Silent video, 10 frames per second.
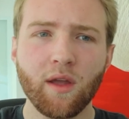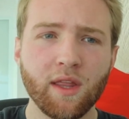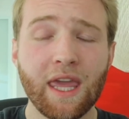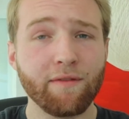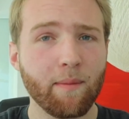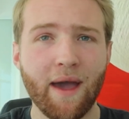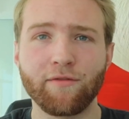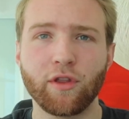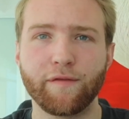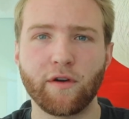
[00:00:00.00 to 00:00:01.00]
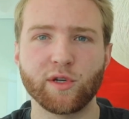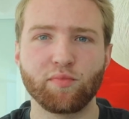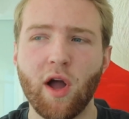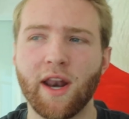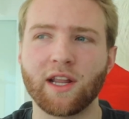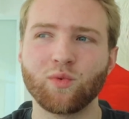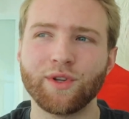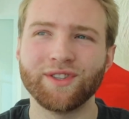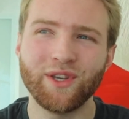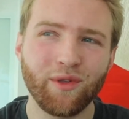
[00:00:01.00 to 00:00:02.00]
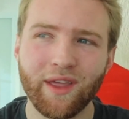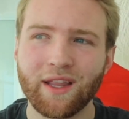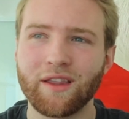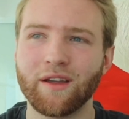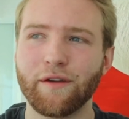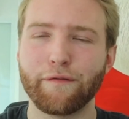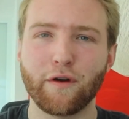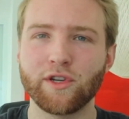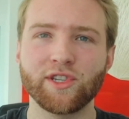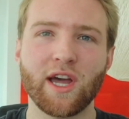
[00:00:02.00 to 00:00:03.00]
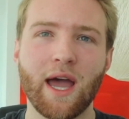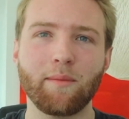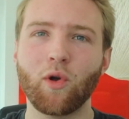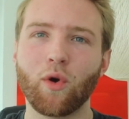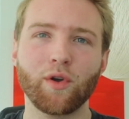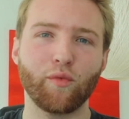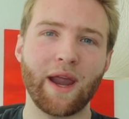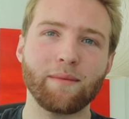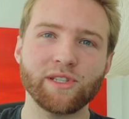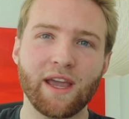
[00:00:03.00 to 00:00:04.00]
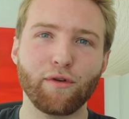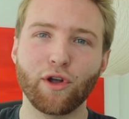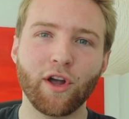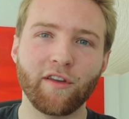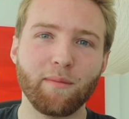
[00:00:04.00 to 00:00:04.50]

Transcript: give up after the first product. Well, do you think the first time Gordon Ramsay ever cooked a